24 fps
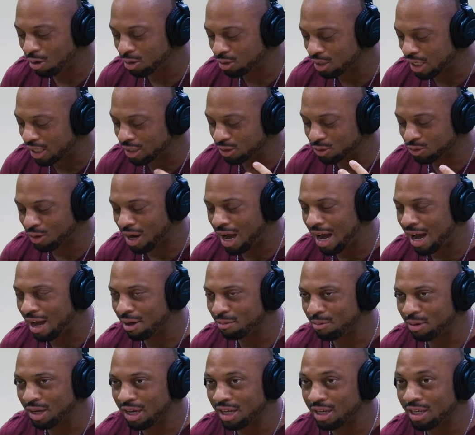and drive,
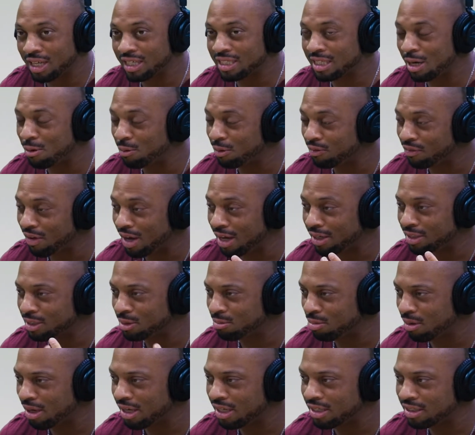man. That's how we found this
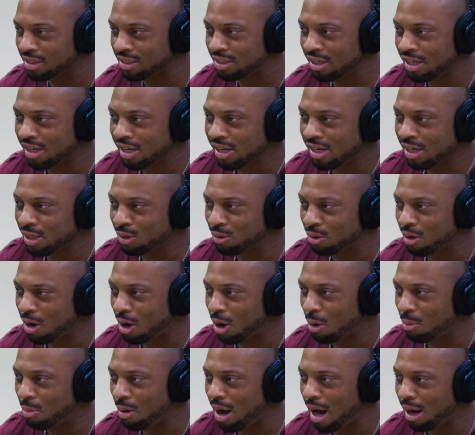place,
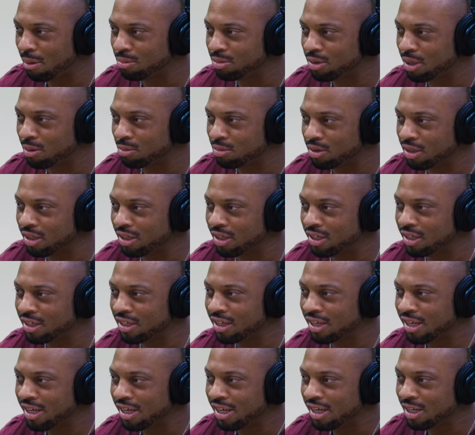called Pops up there,
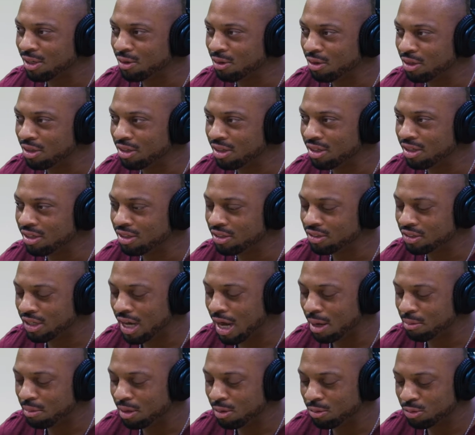little
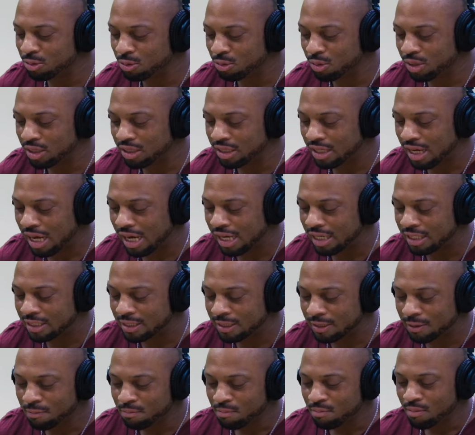shop that was really nice.
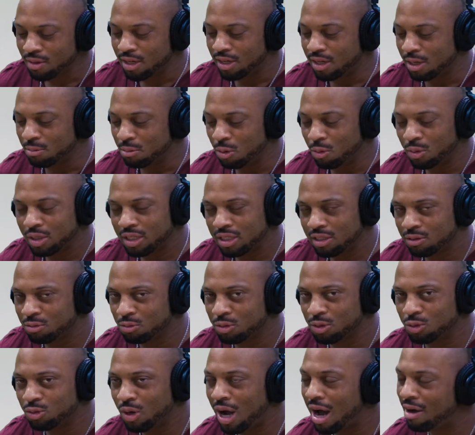But we just
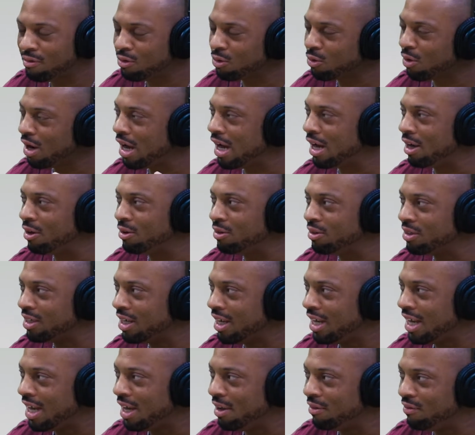would drive around
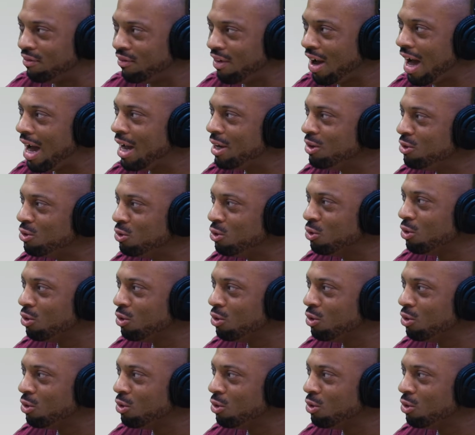and find new